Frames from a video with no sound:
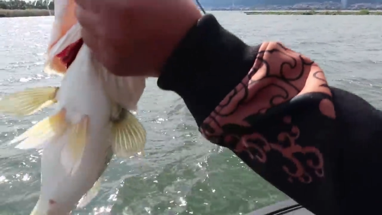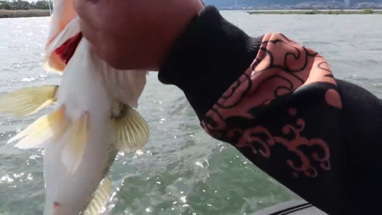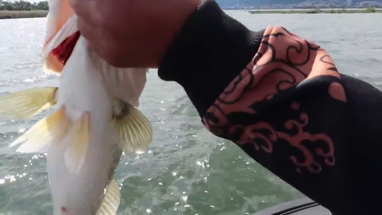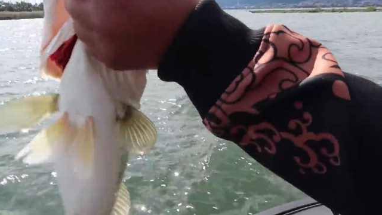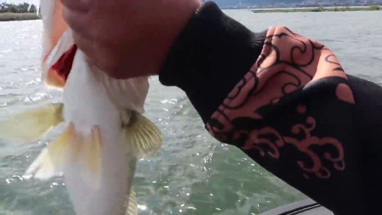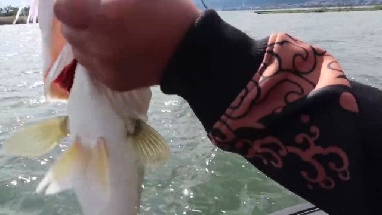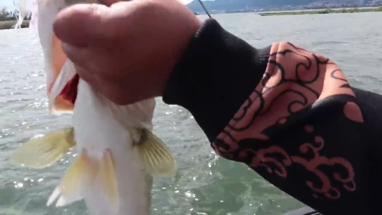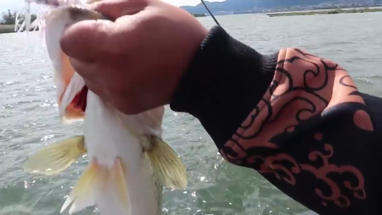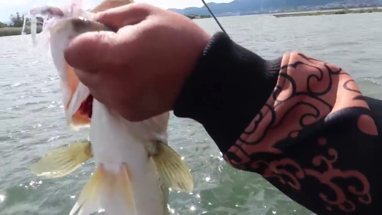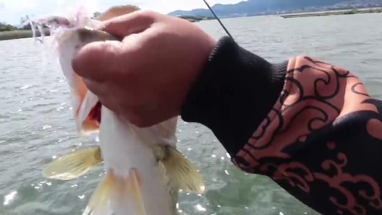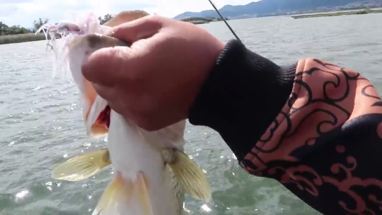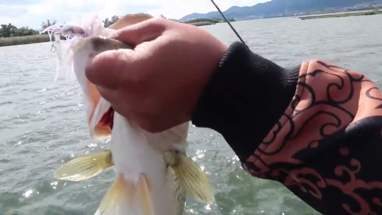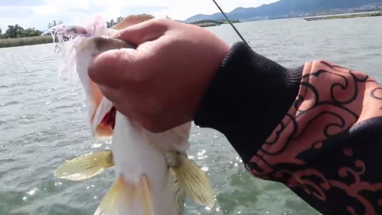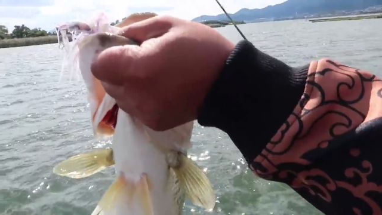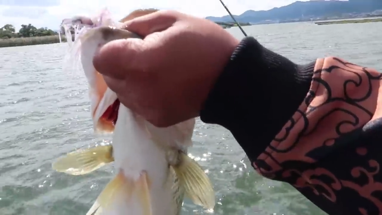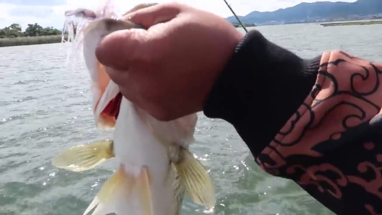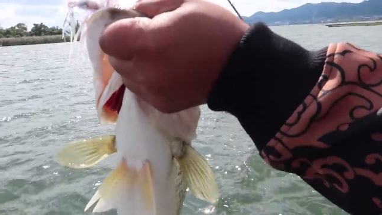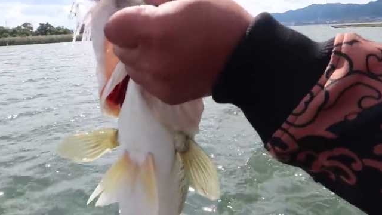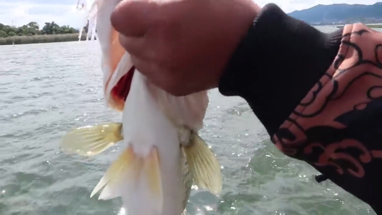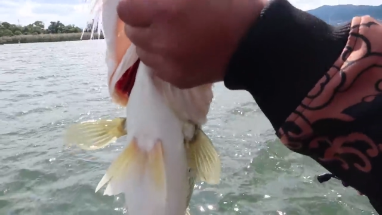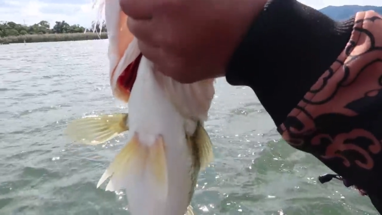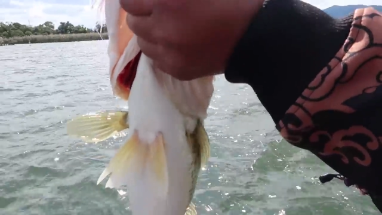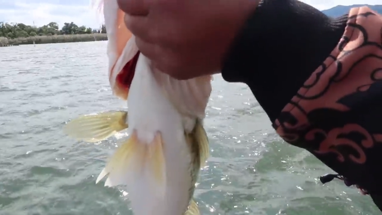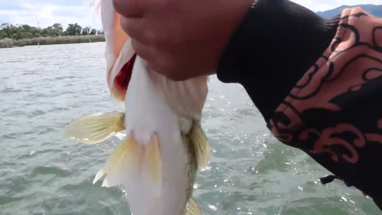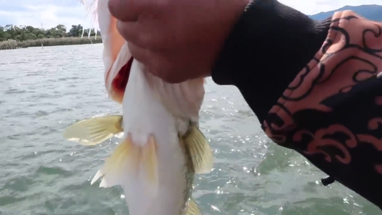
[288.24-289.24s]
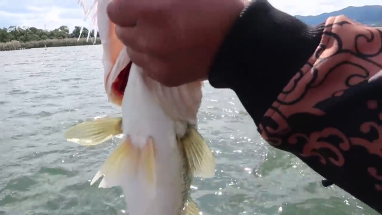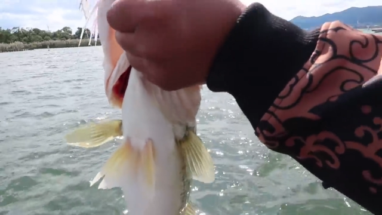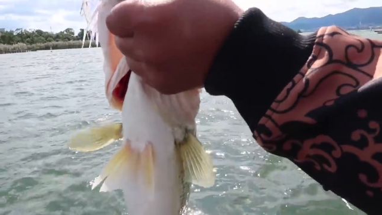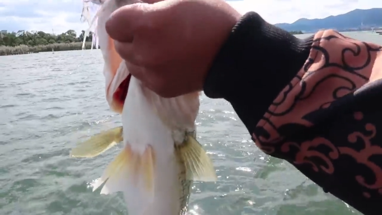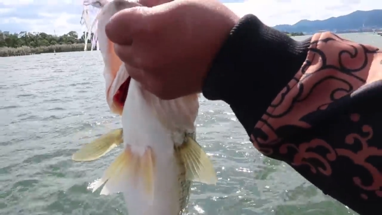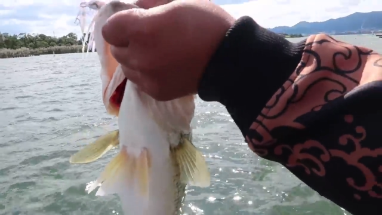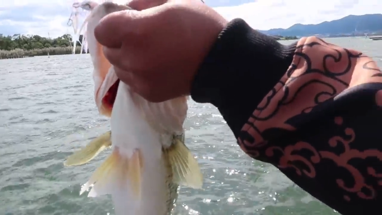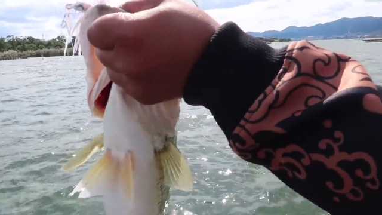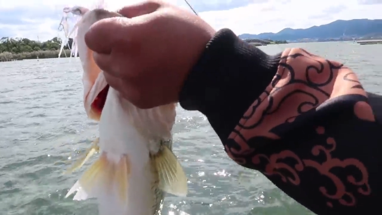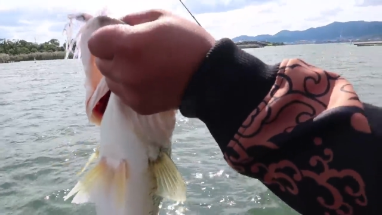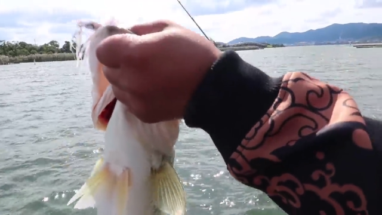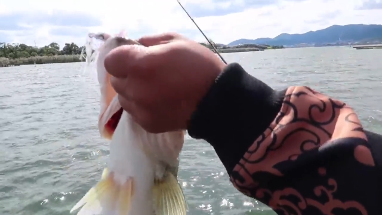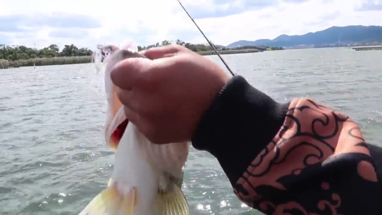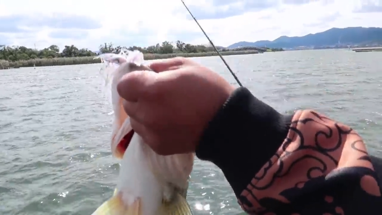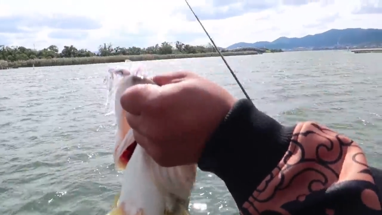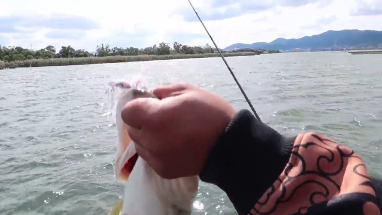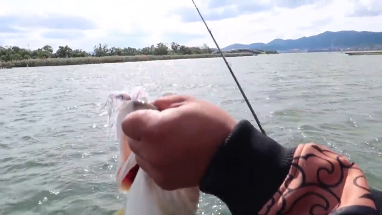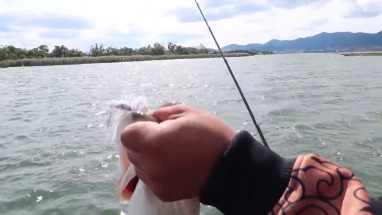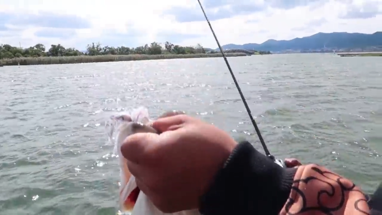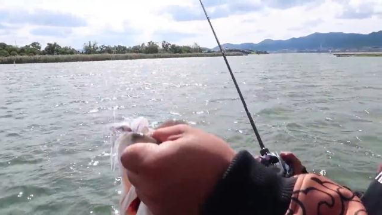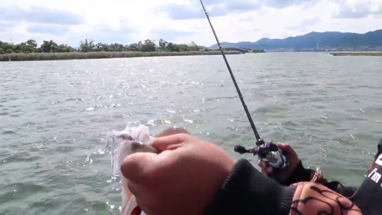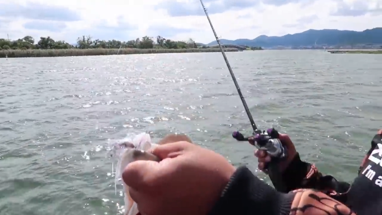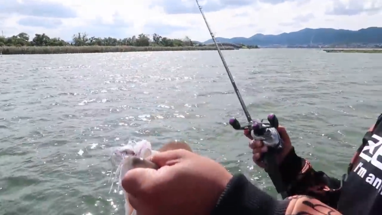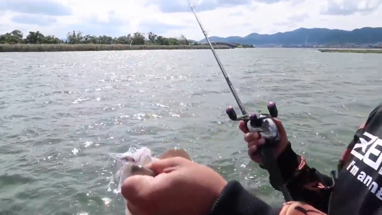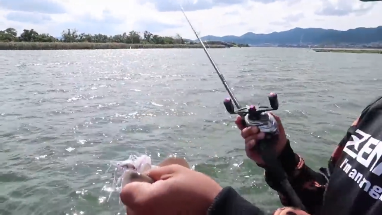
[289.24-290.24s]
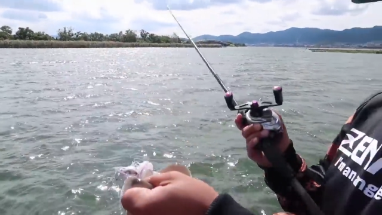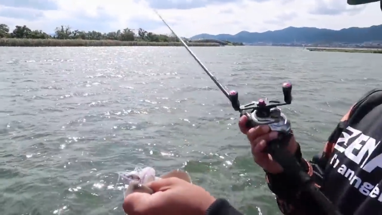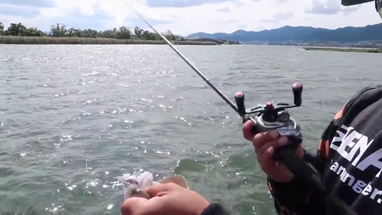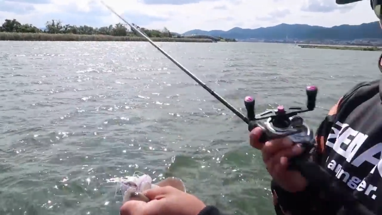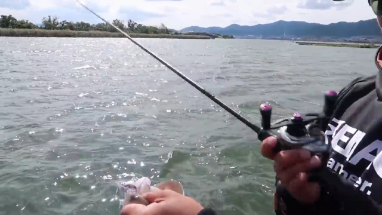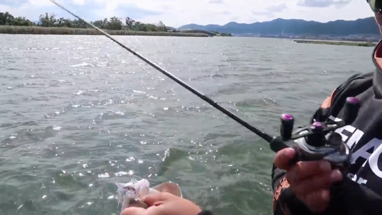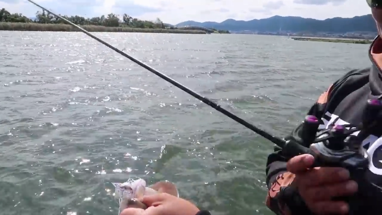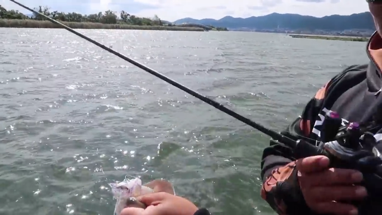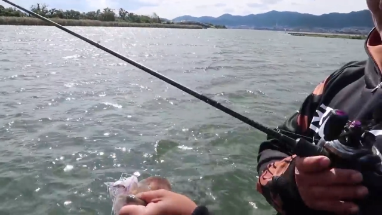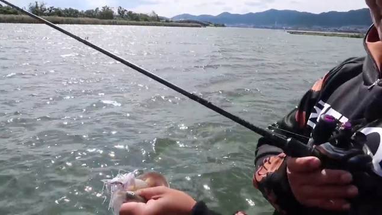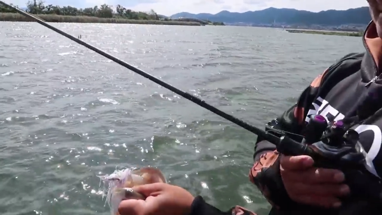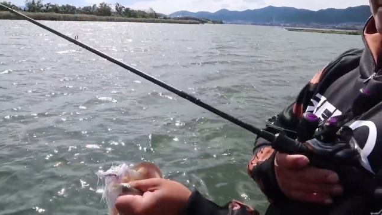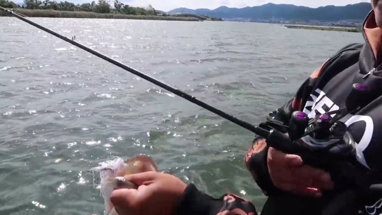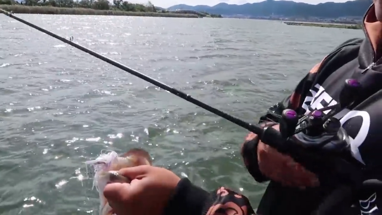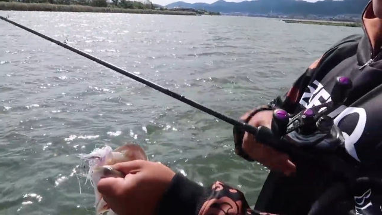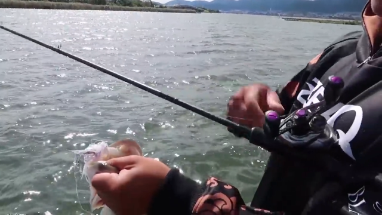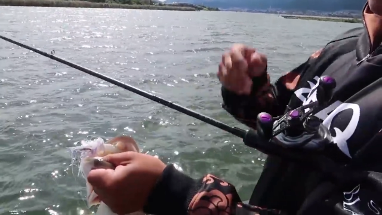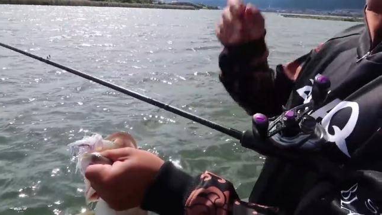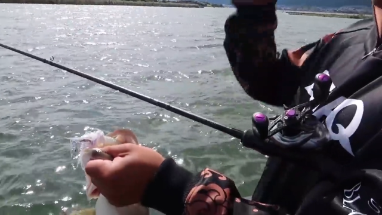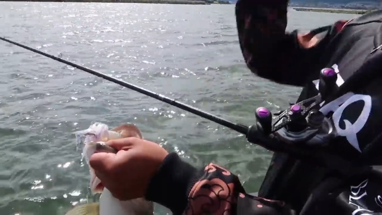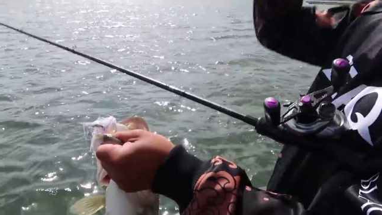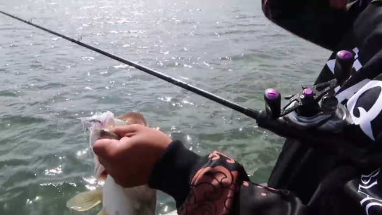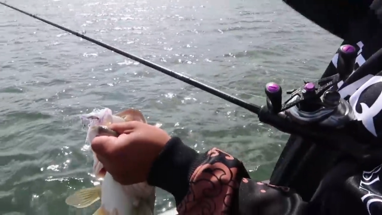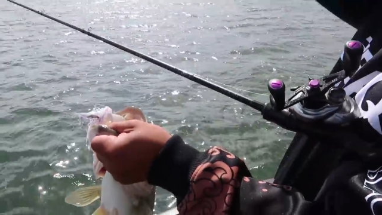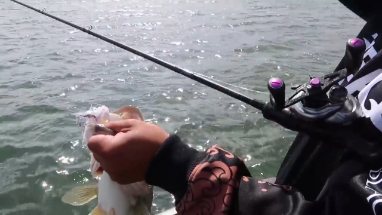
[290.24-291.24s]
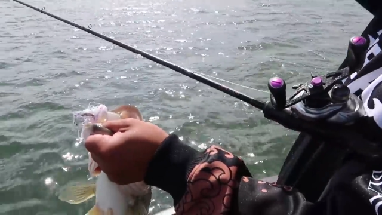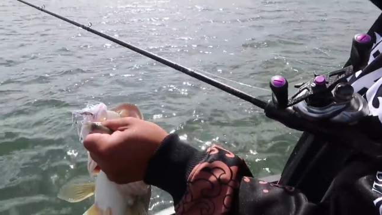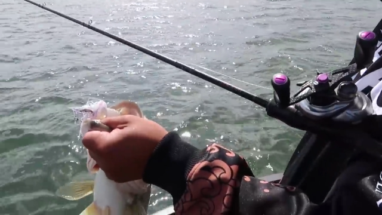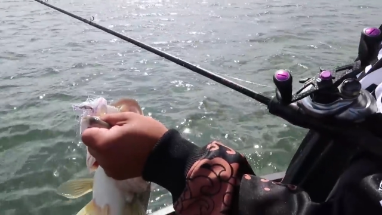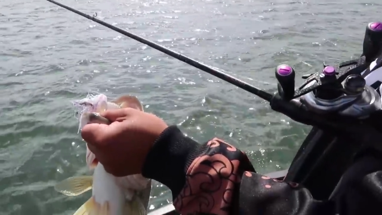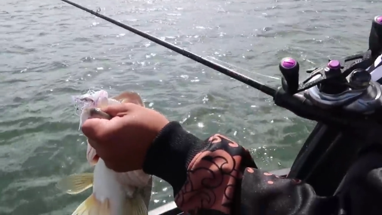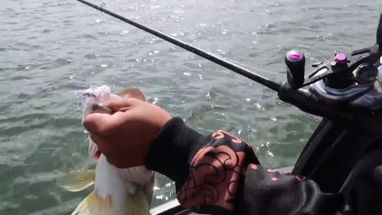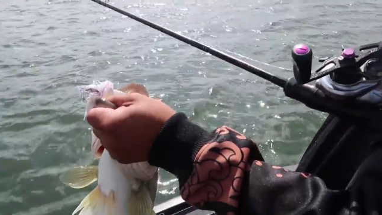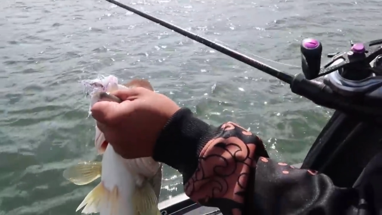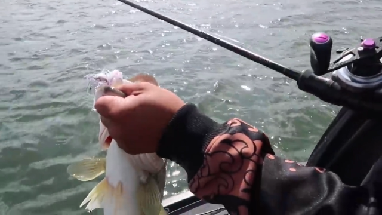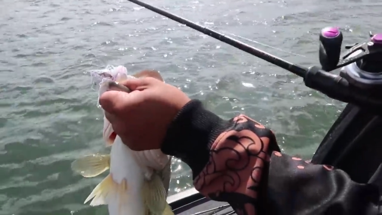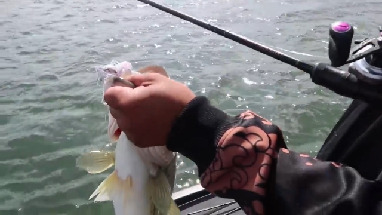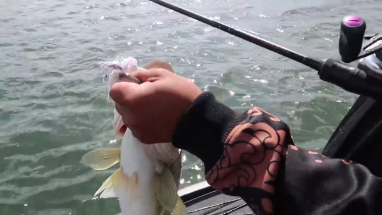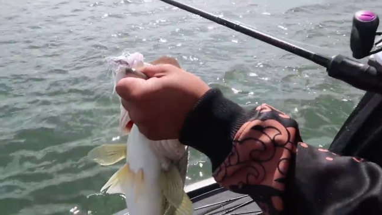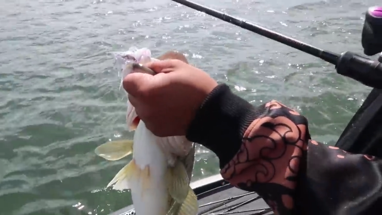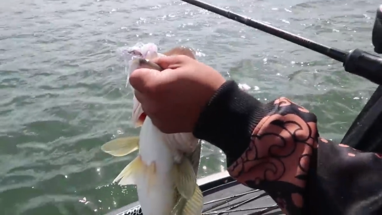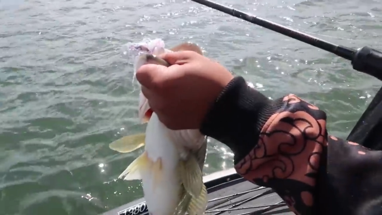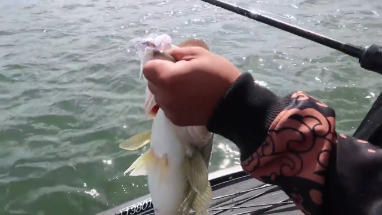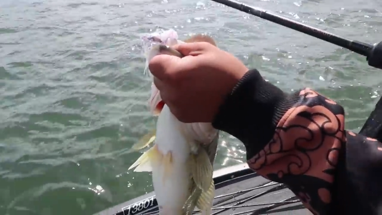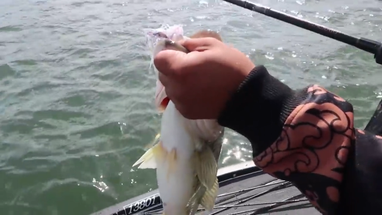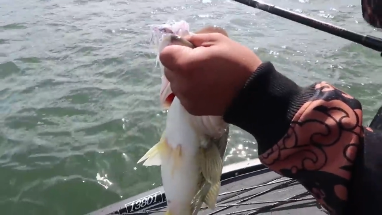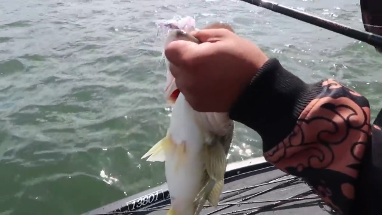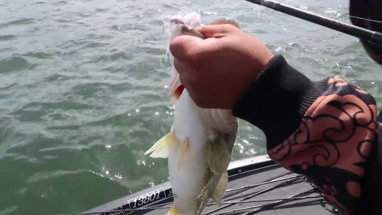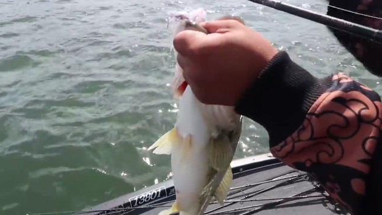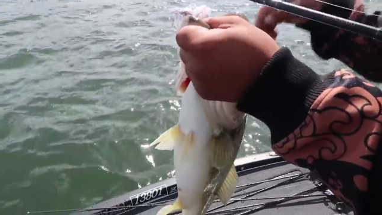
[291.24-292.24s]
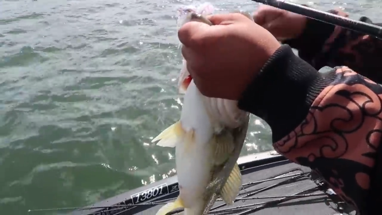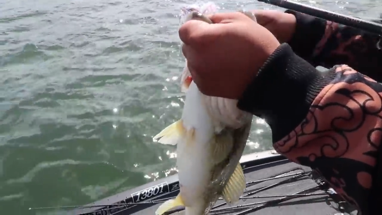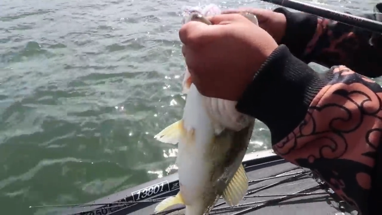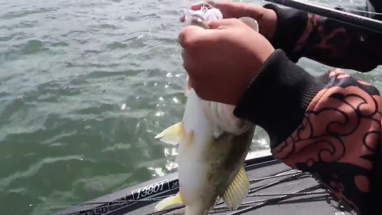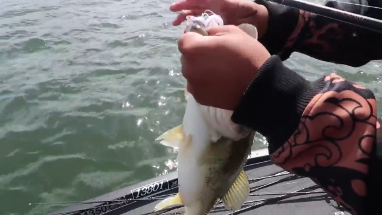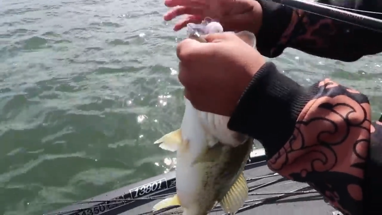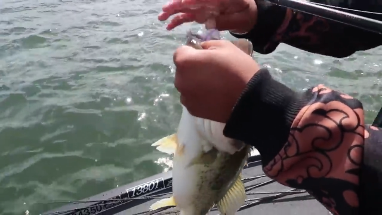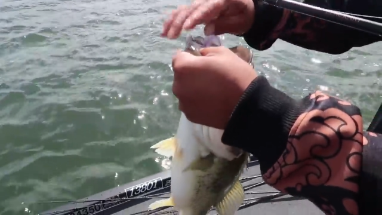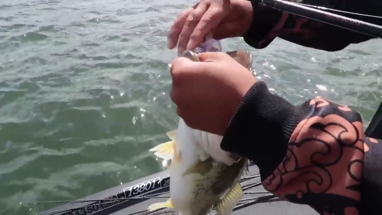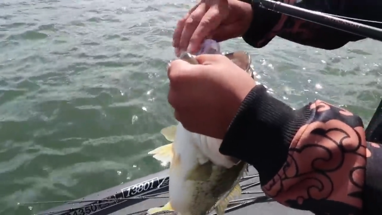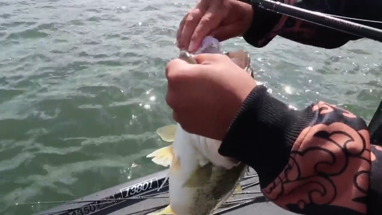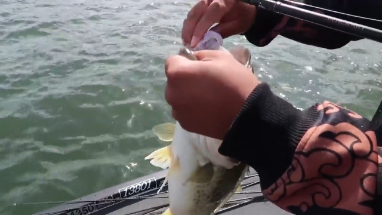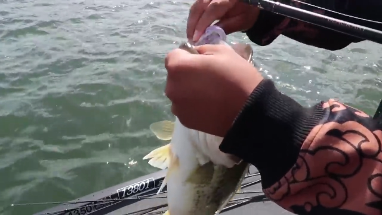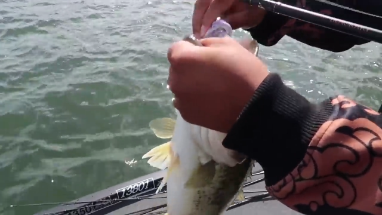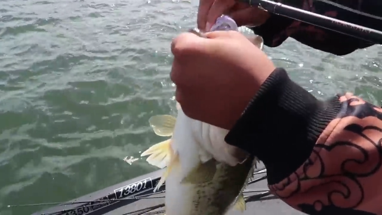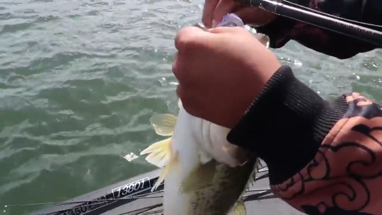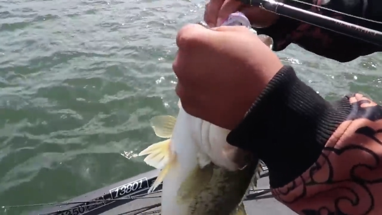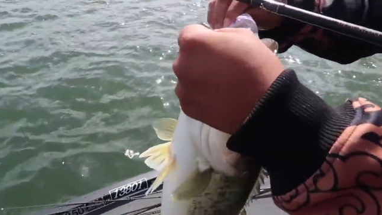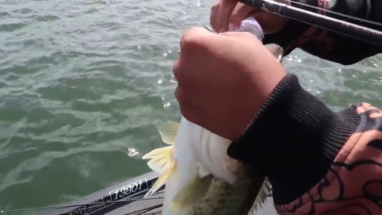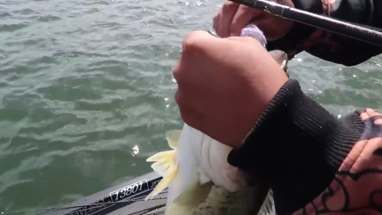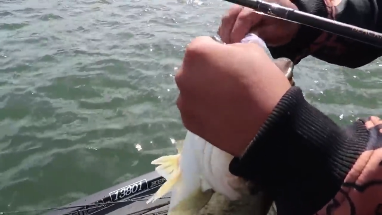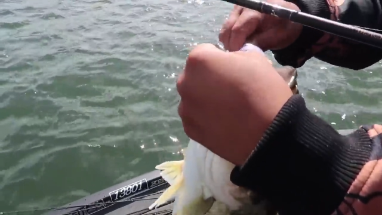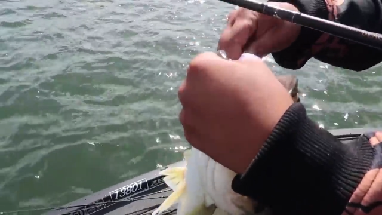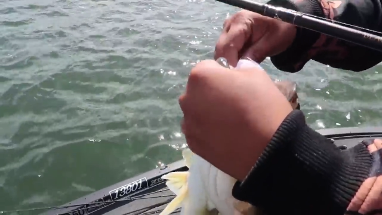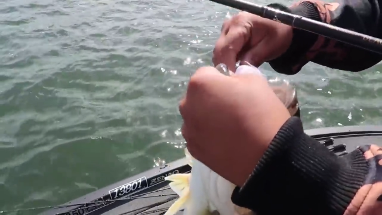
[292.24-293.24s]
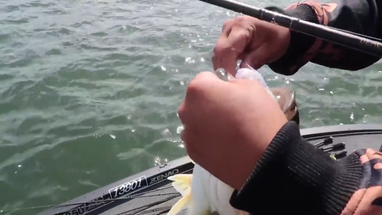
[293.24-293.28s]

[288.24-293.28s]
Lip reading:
No face is visible, so there are no lips to read.